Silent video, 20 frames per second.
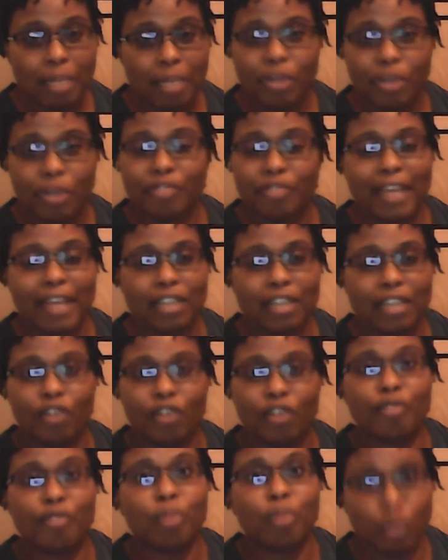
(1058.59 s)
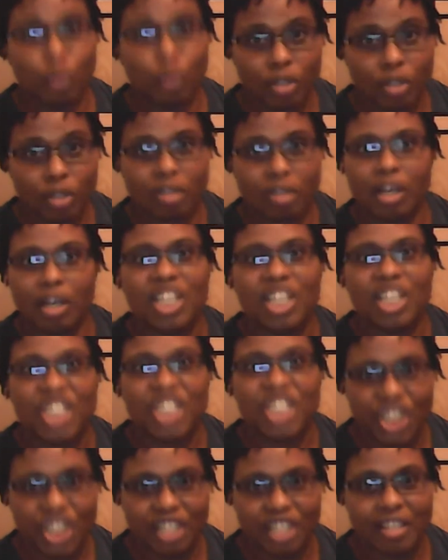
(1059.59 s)
you fight off most
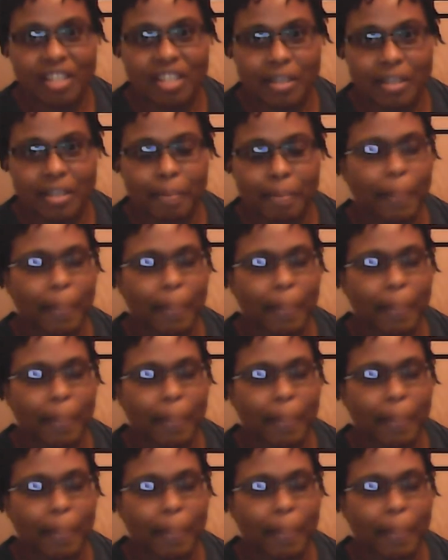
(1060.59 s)
conditions.